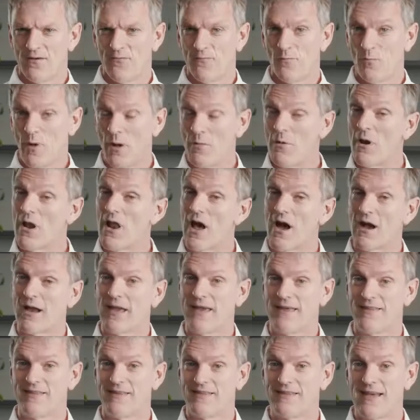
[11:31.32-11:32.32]
We were
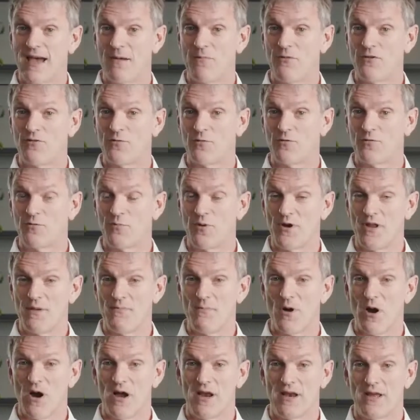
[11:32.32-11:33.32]
lucky, the damage was pretty
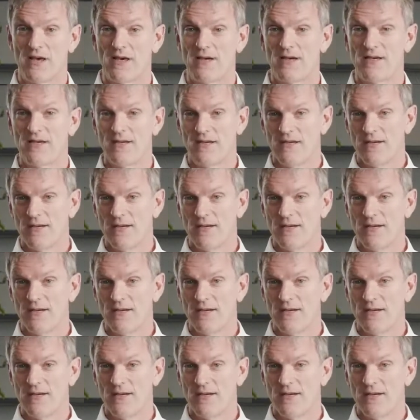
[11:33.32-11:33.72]
minor.